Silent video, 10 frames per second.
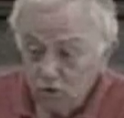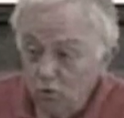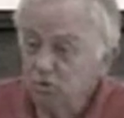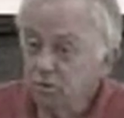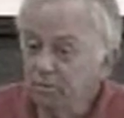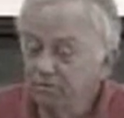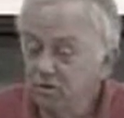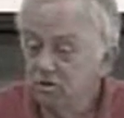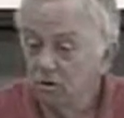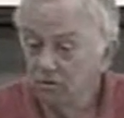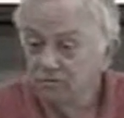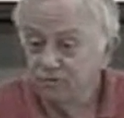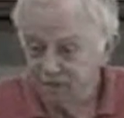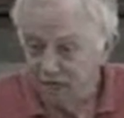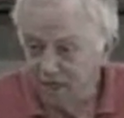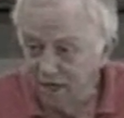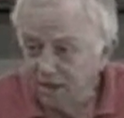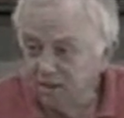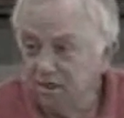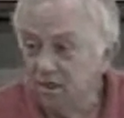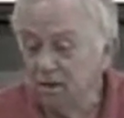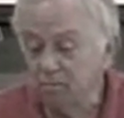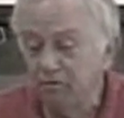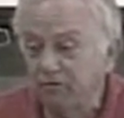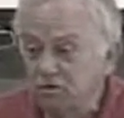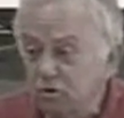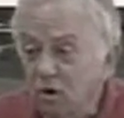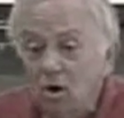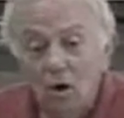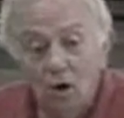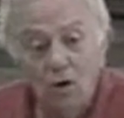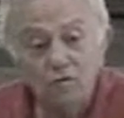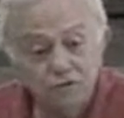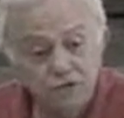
He was a professor of psychiatry and a professor of